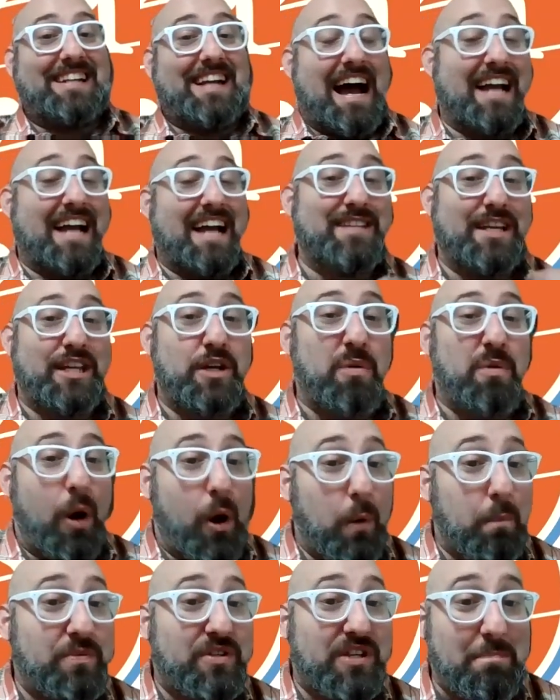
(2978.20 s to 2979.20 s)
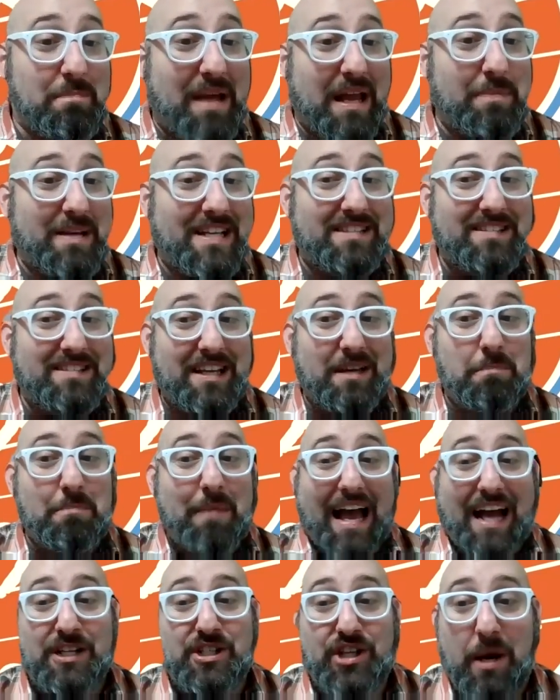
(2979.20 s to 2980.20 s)
and guys that you hope to maybe
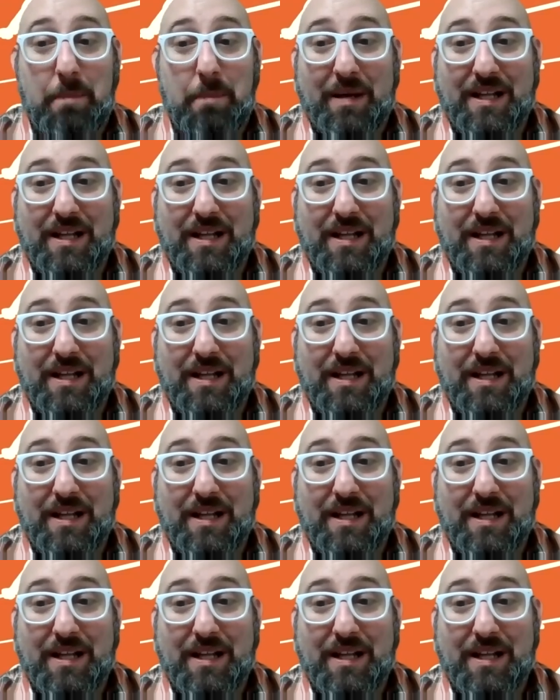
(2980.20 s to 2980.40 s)
see match